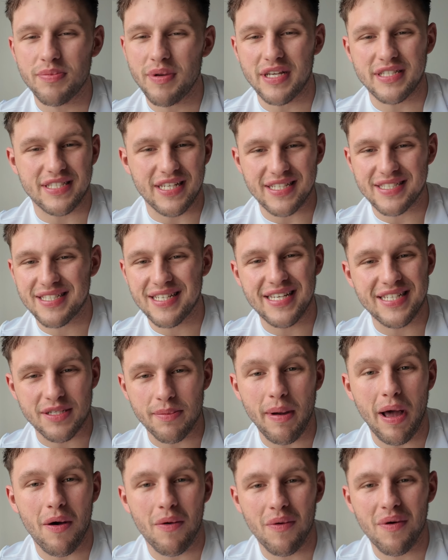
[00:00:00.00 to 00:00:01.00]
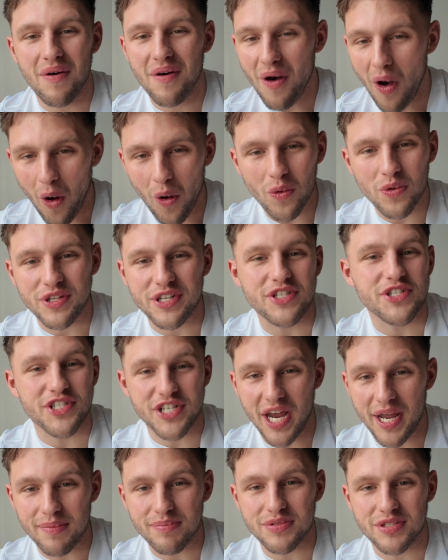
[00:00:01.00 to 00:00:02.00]
Gymnastics is about holding
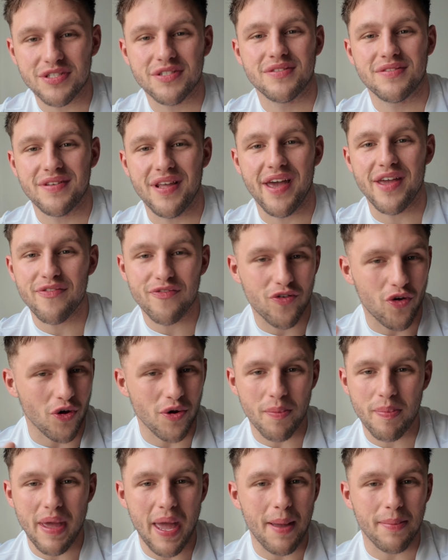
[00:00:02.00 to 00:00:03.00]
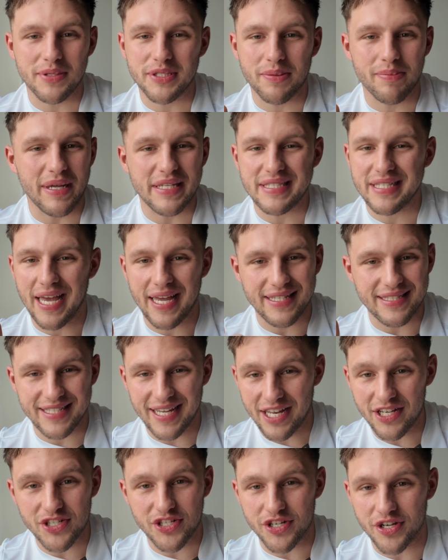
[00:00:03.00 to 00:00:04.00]
shapes. Yeah, you've got to be able to maintain
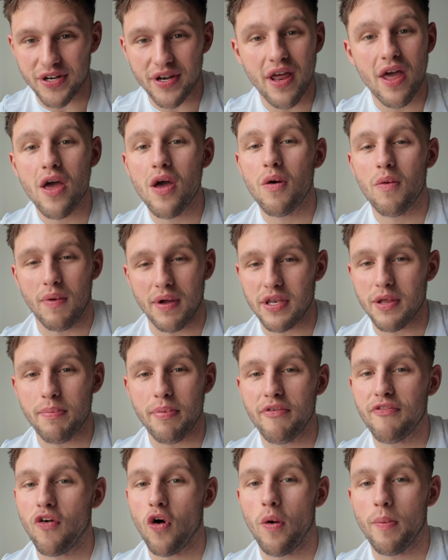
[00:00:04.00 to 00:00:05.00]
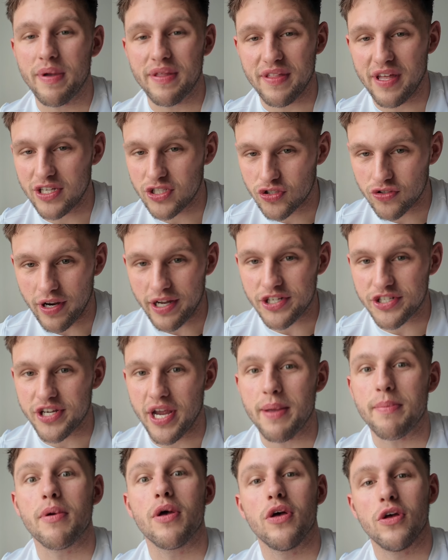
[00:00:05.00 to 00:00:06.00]
tension when you're performing that straight
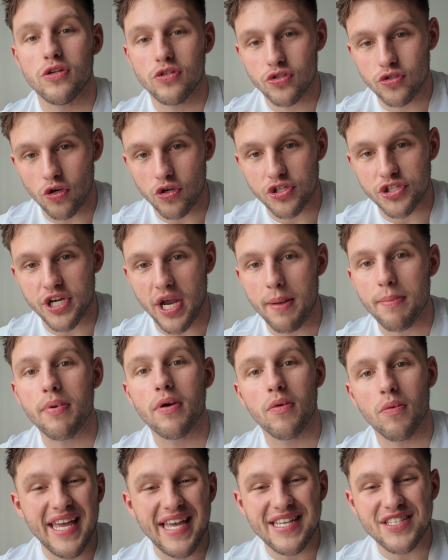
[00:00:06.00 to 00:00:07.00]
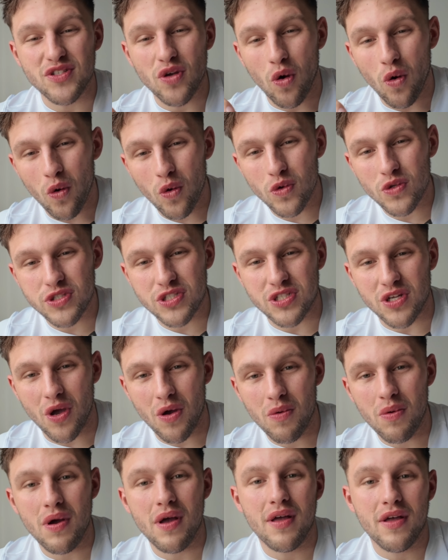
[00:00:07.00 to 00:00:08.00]
shape, tuck shape. It is
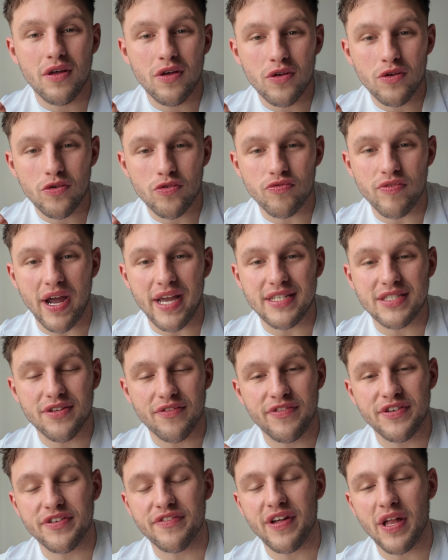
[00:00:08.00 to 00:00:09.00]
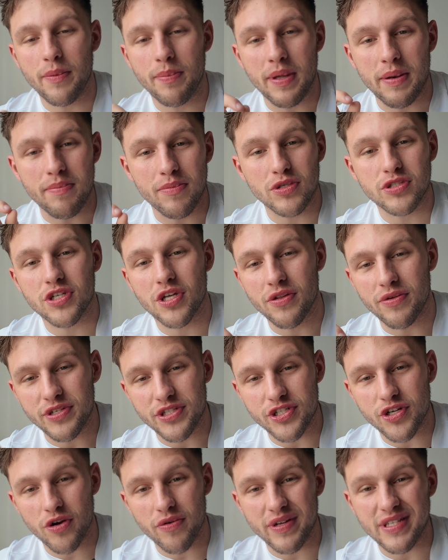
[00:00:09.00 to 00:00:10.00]
also great for developing muscular
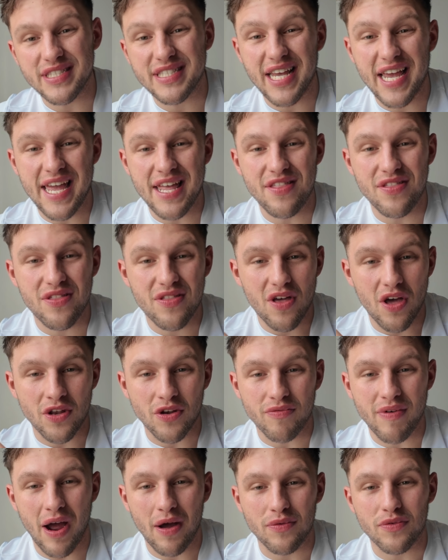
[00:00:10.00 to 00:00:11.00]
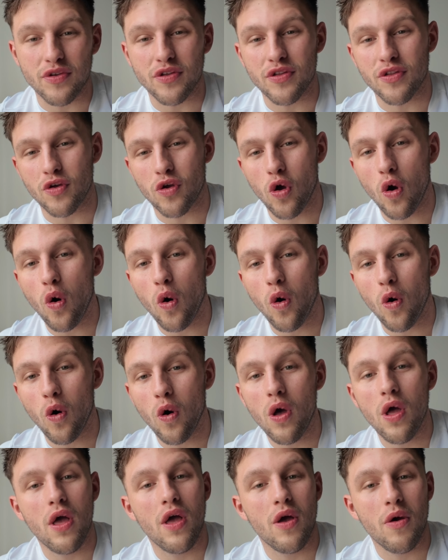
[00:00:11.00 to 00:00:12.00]
endurance in and around the
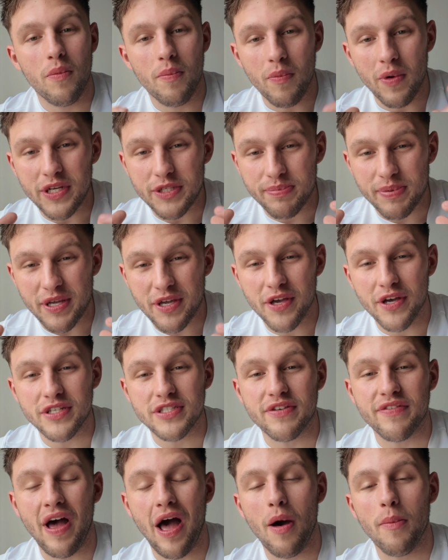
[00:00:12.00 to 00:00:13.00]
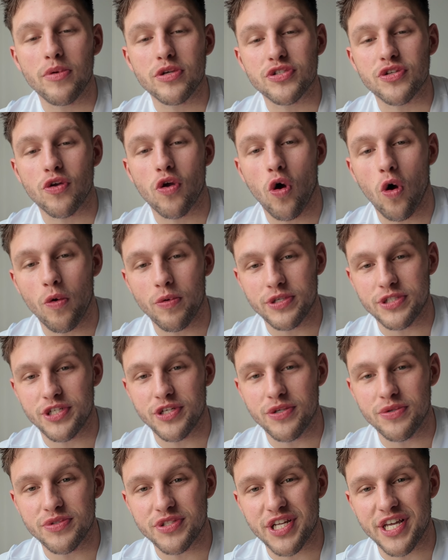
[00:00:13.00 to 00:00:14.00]
core, which, because of how much the core is
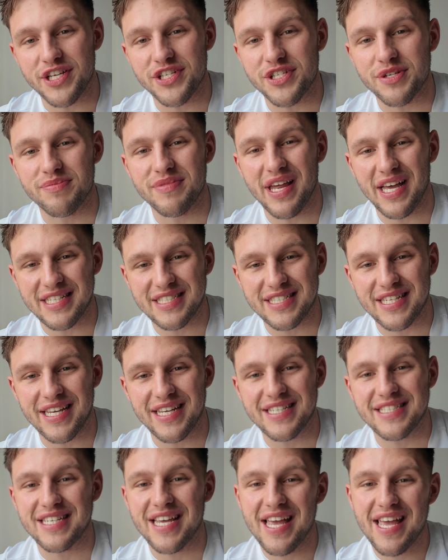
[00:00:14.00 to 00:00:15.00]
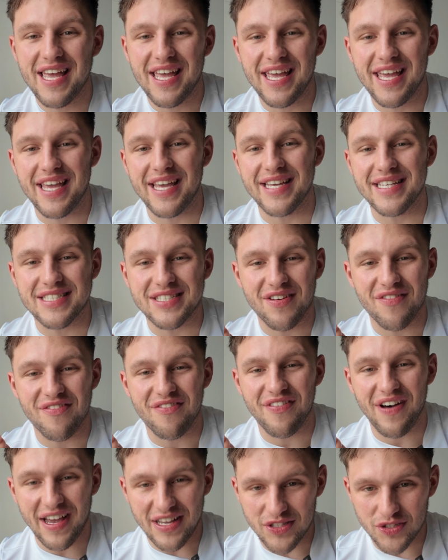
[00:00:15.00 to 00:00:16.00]
used in gymnastics, is
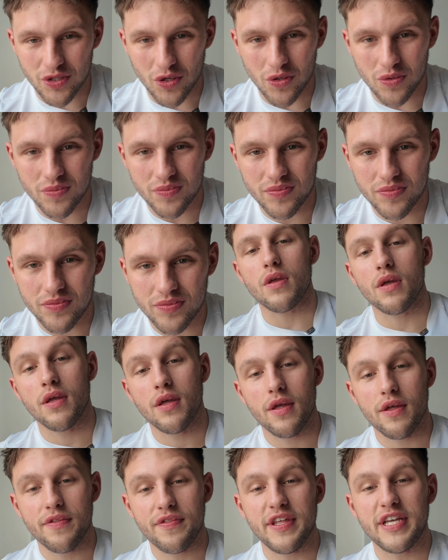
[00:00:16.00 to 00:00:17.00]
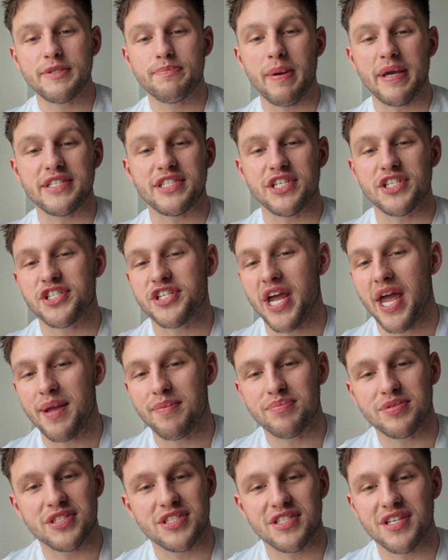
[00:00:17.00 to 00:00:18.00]
vital. These basic
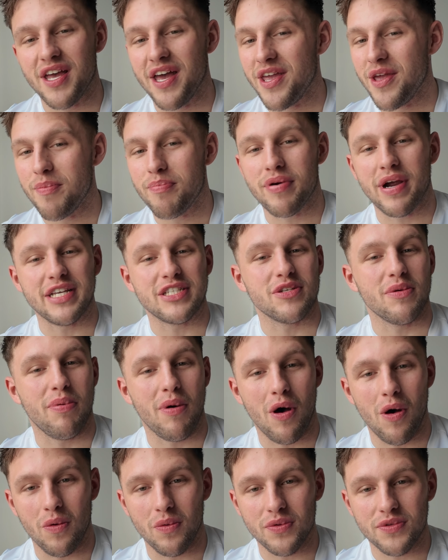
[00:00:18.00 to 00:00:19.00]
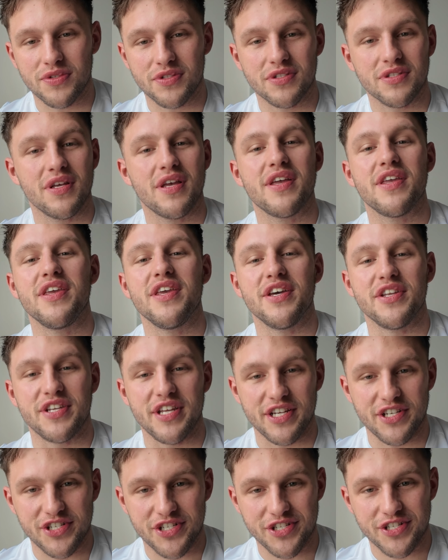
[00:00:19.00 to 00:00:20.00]
shapes are your press up holds, your
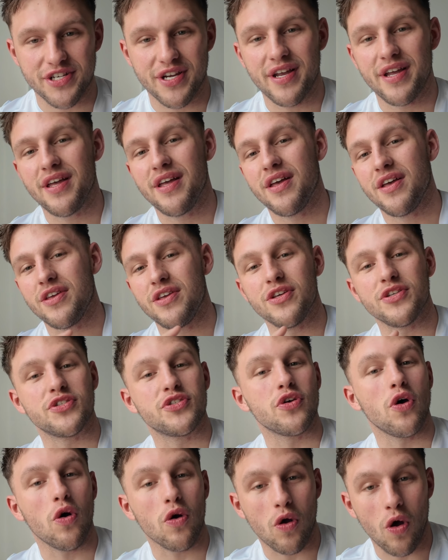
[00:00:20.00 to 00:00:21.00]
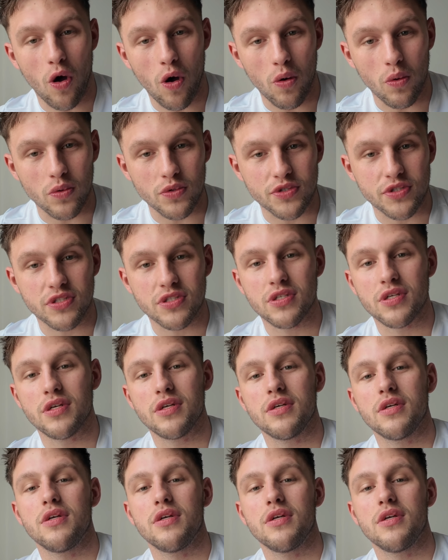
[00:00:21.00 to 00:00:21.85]
dish, your tuck holds.